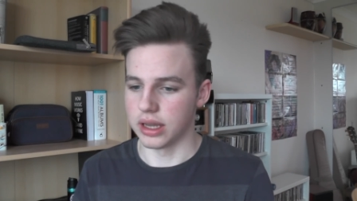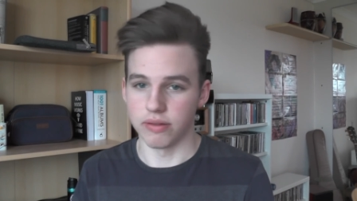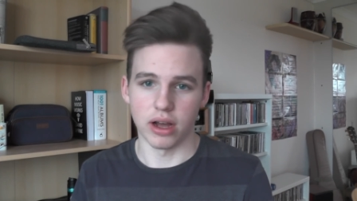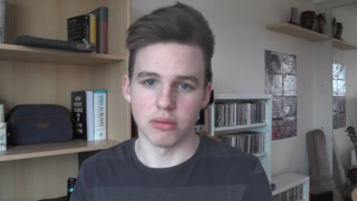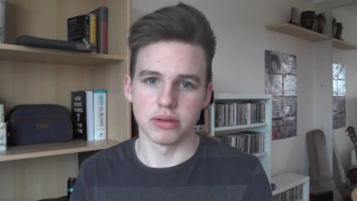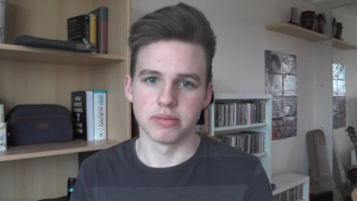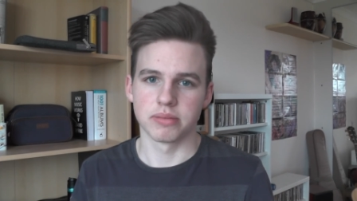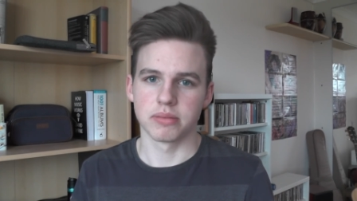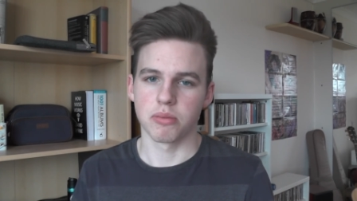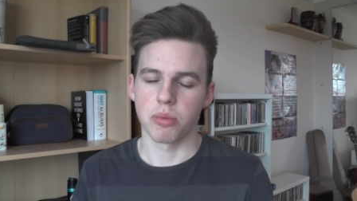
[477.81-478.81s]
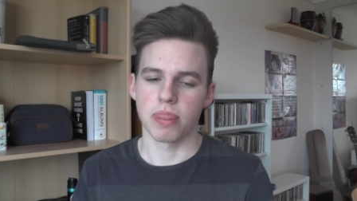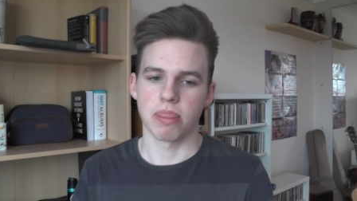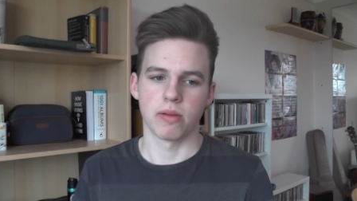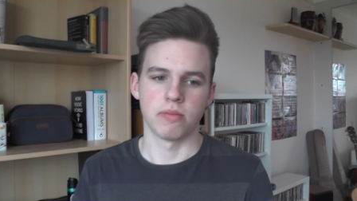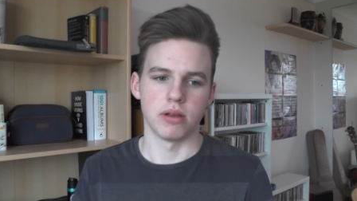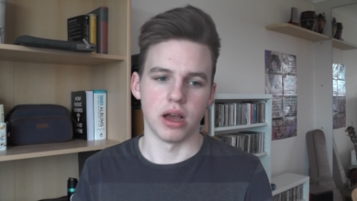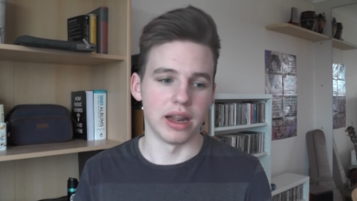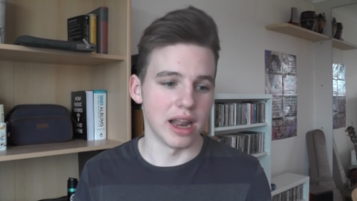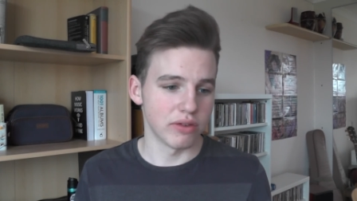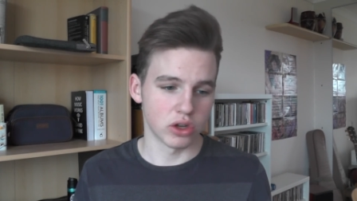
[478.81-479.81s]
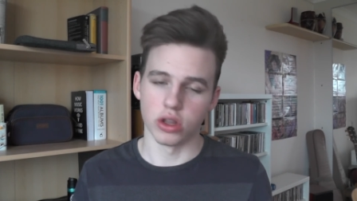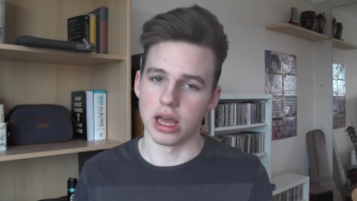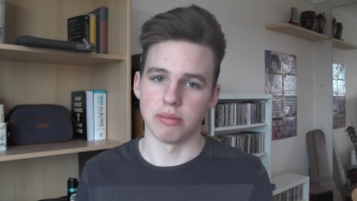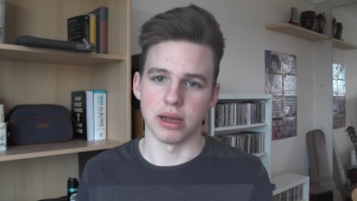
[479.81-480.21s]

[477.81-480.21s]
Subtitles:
give up. And it never got that